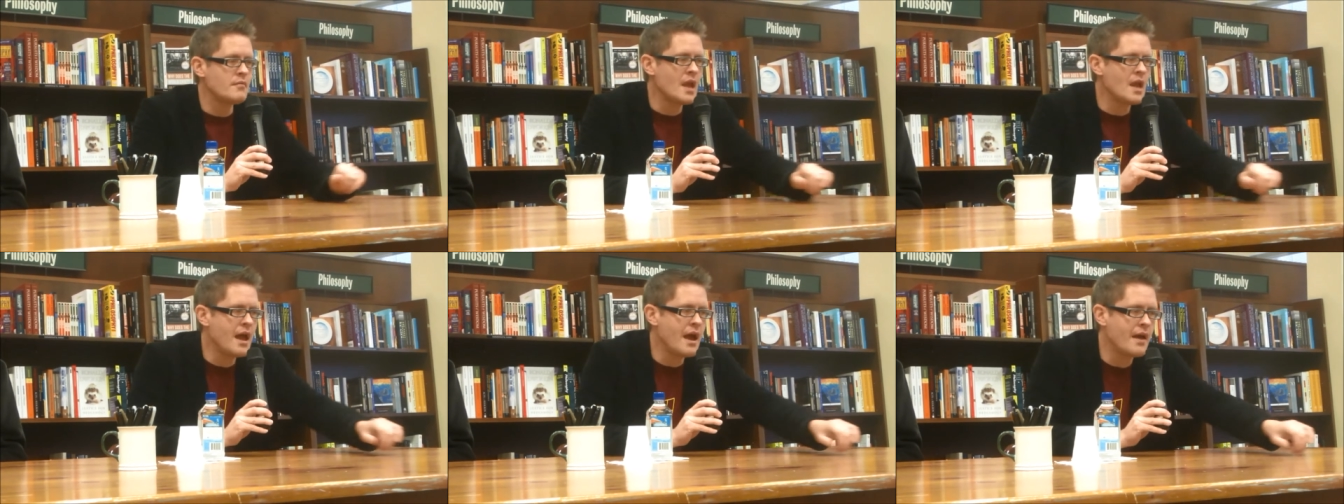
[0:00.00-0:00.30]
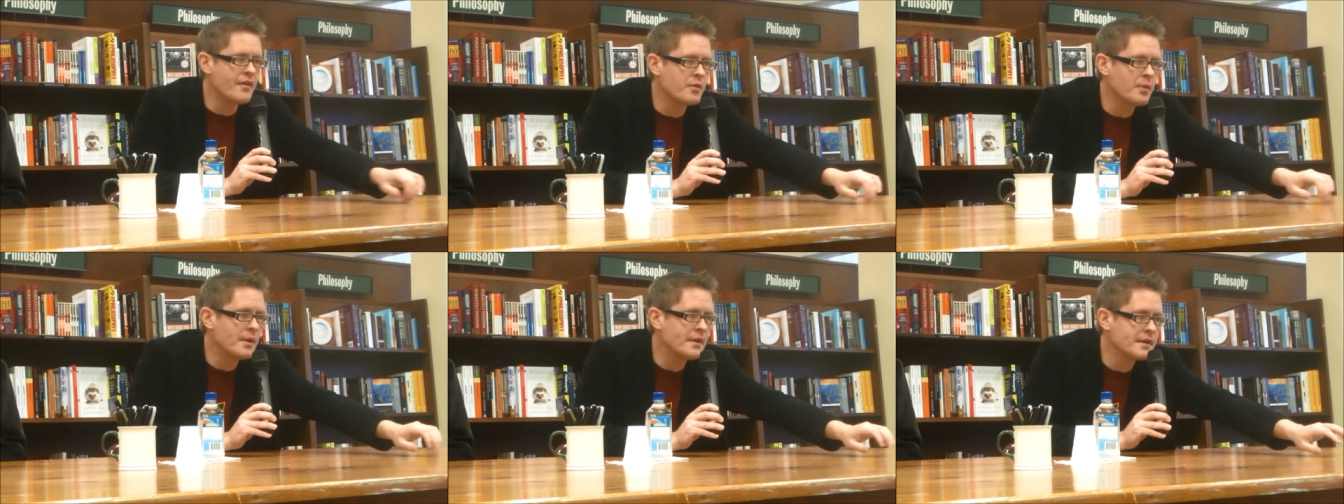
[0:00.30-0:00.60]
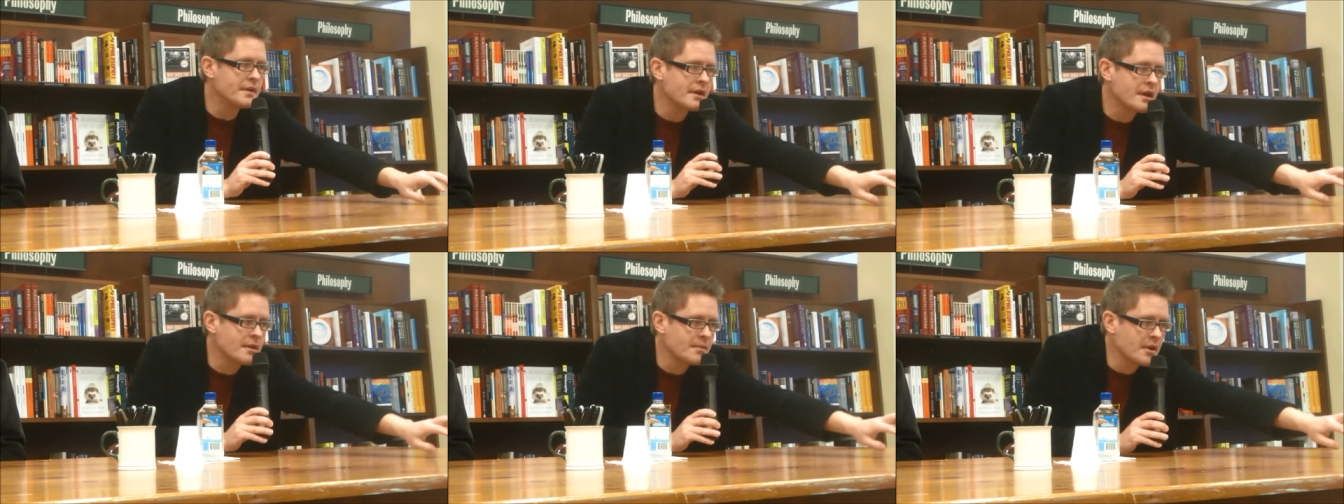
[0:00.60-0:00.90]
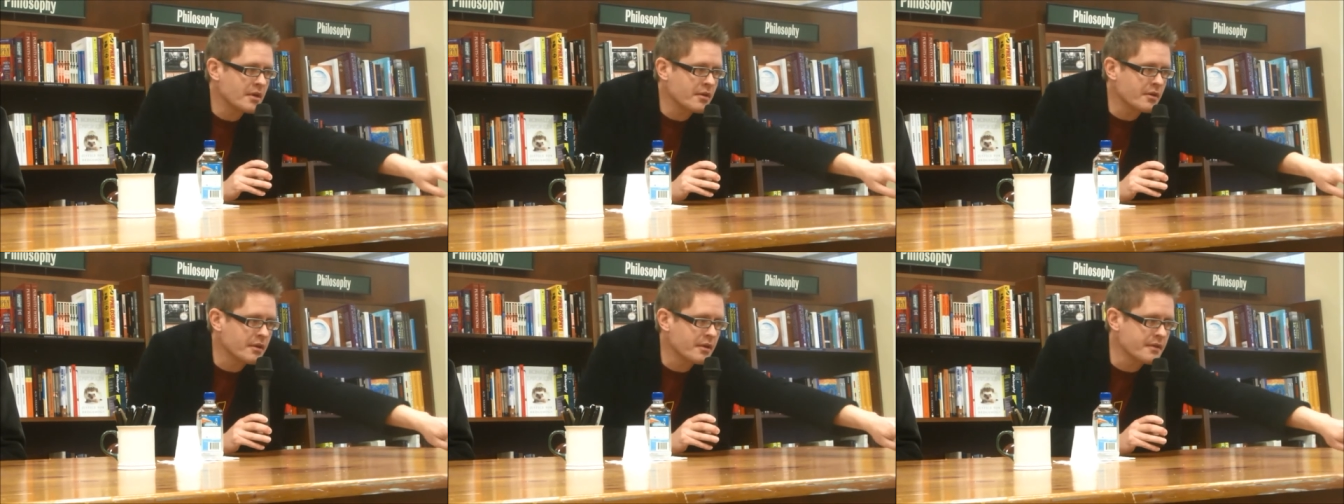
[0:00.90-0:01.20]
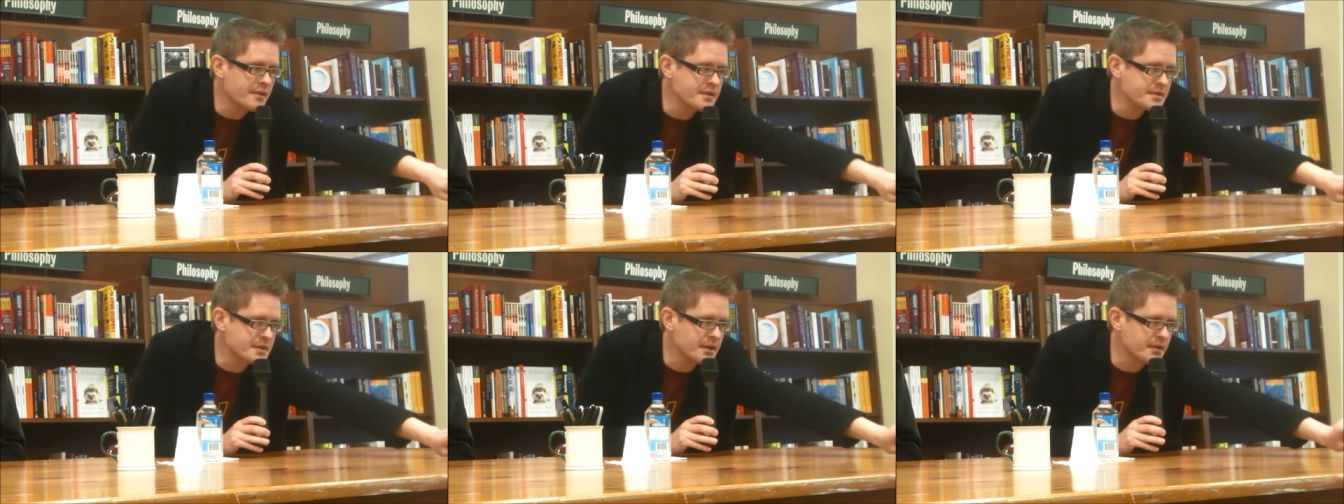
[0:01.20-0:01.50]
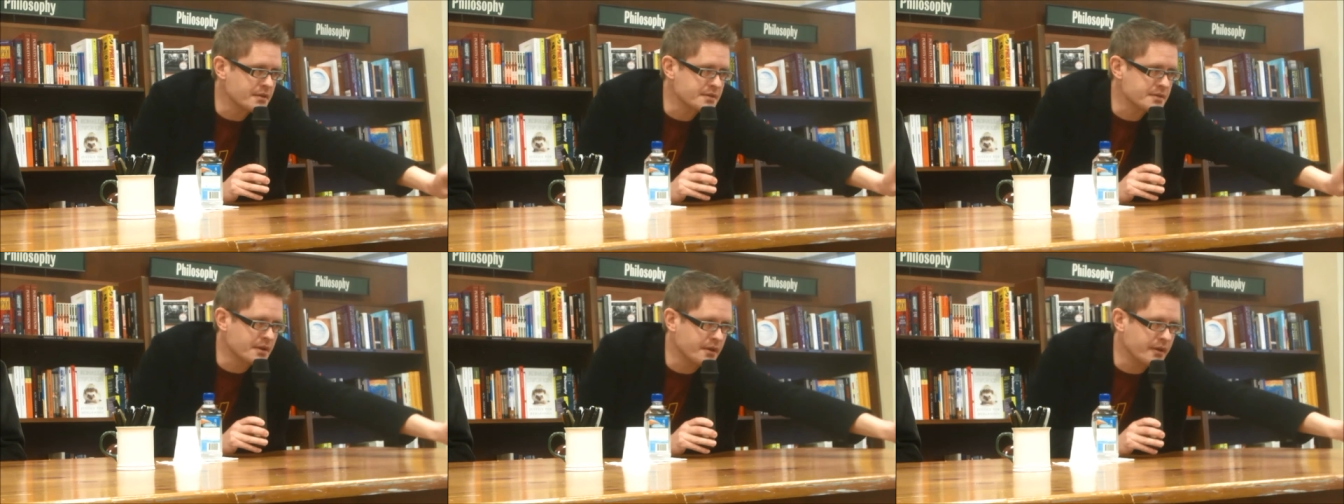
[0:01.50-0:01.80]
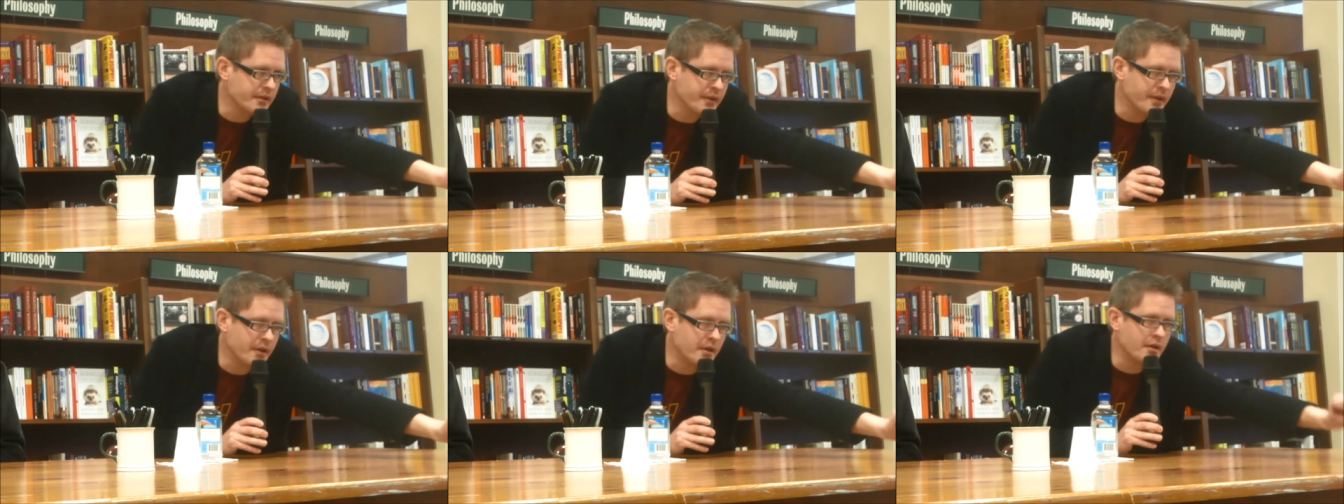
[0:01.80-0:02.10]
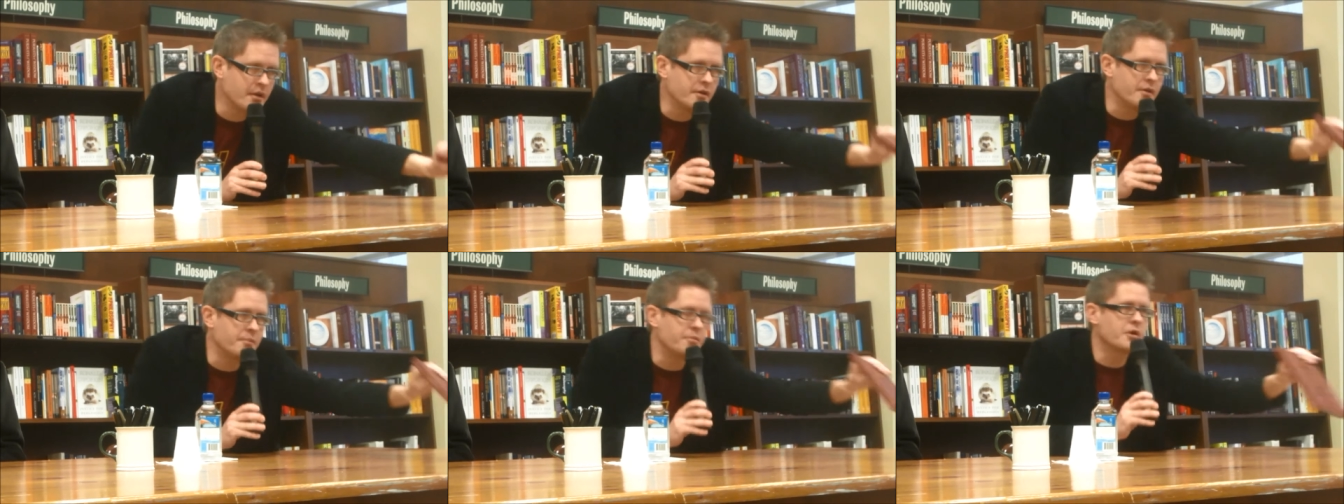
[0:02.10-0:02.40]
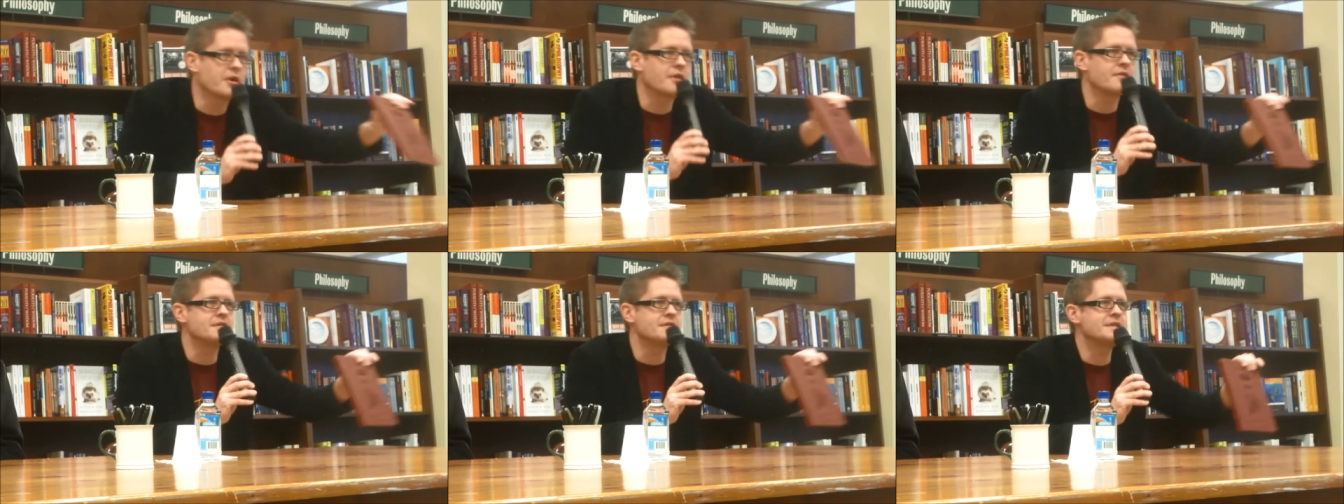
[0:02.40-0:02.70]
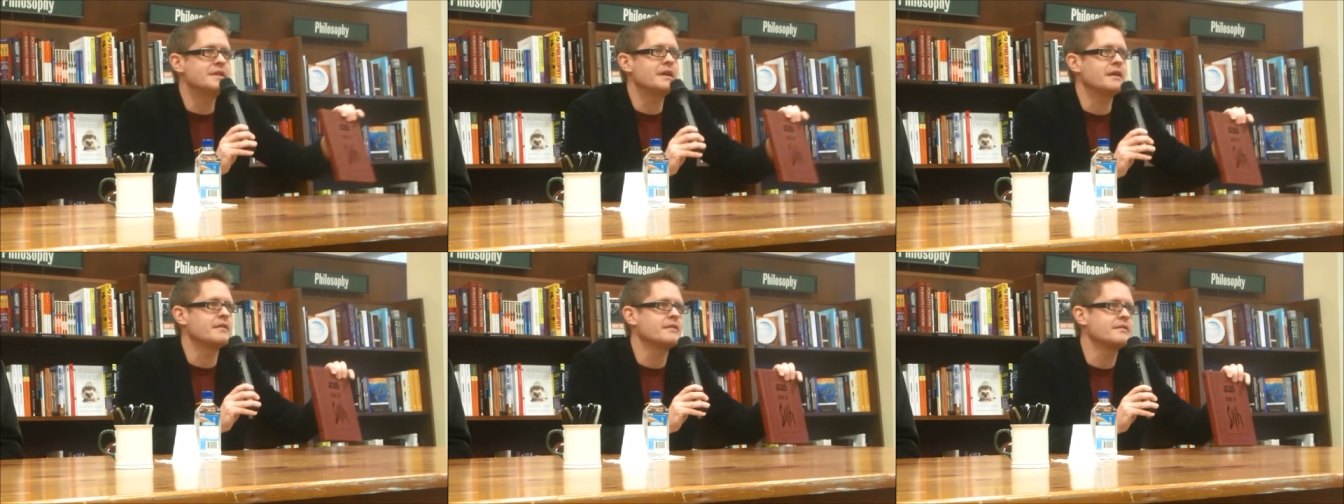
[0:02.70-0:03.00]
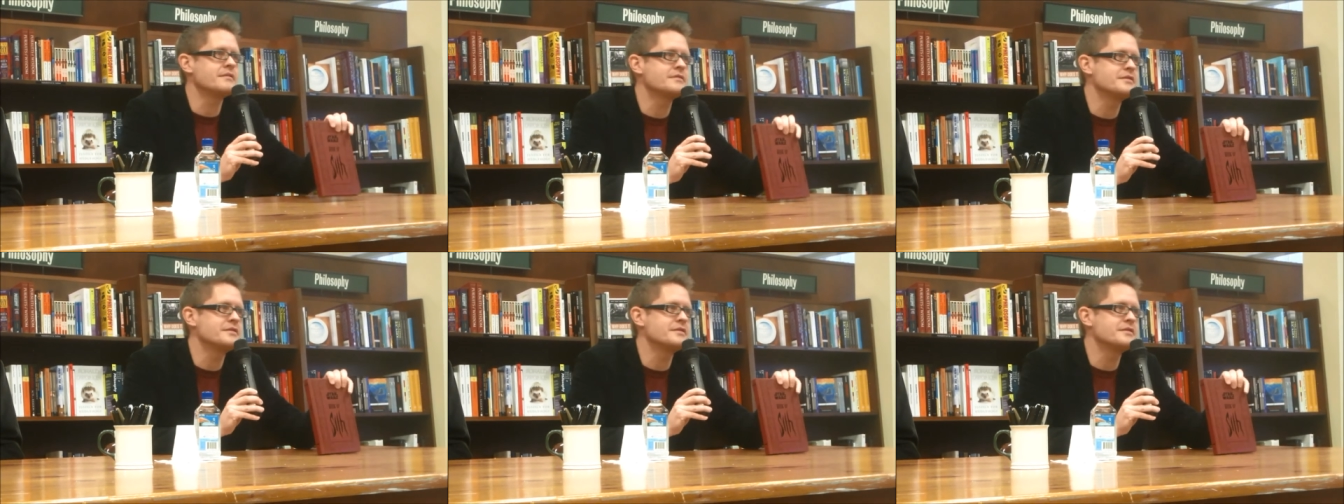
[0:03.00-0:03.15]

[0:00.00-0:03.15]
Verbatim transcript: and the one that came out earlier this year is called uh, The Book of Sith.